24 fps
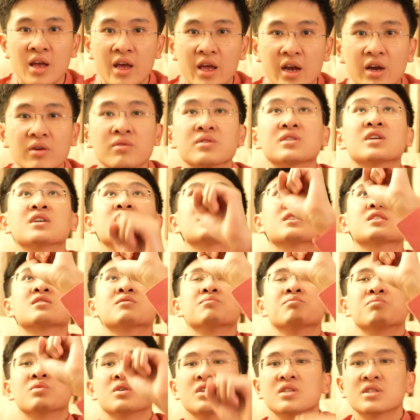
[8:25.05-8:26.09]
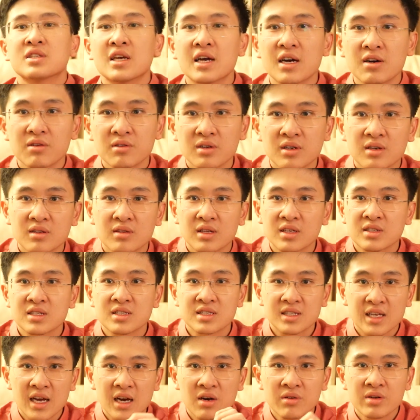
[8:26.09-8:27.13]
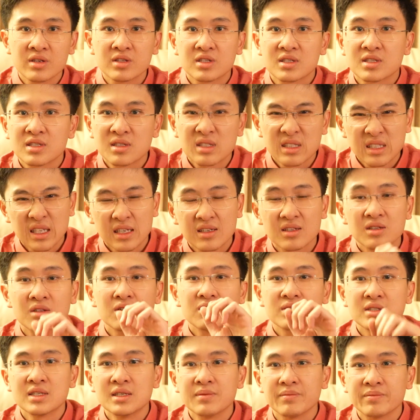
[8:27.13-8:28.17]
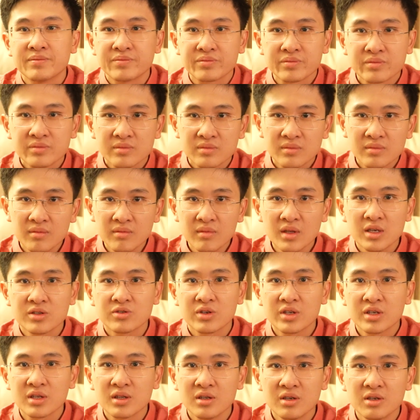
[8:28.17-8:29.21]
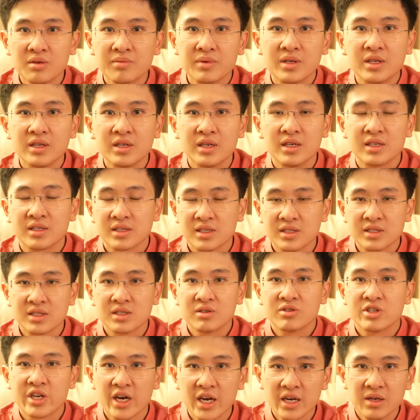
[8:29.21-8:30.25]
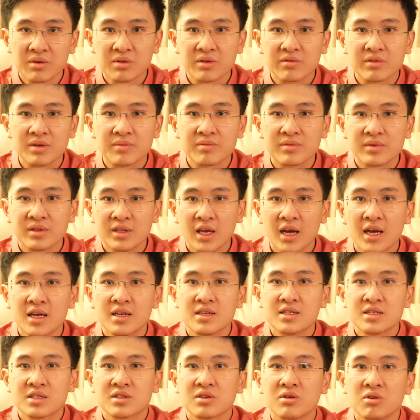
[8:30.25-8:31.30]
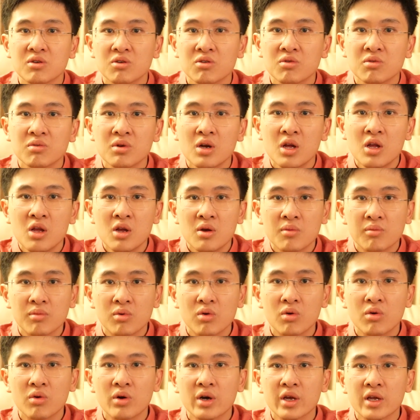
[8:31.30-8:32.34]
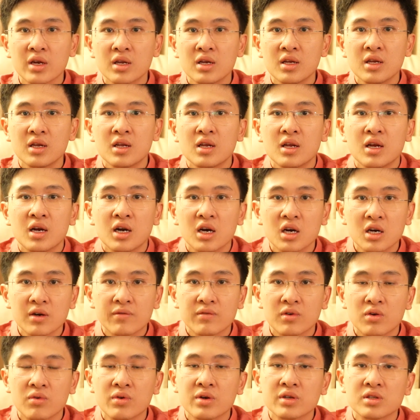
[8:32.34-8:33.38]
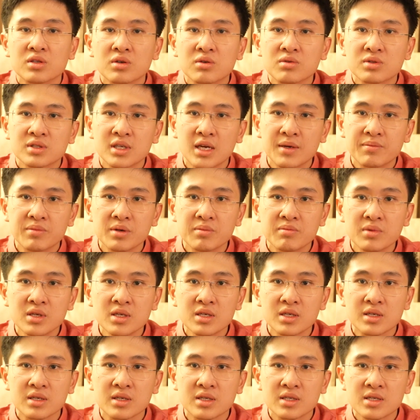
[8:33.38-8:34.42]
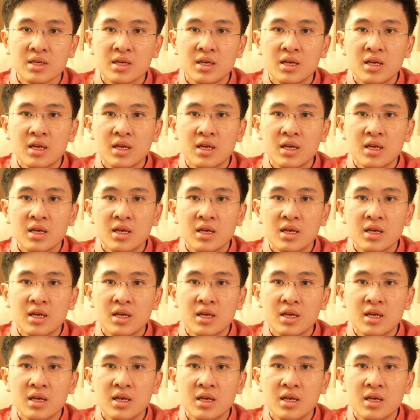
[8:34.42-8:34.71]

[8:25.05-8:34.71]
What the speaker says: and everyone takes like a big down, like just down it, just take a little sip, drink a little bit, and continue chatting with them. That is the whole point of going to those type of meetings.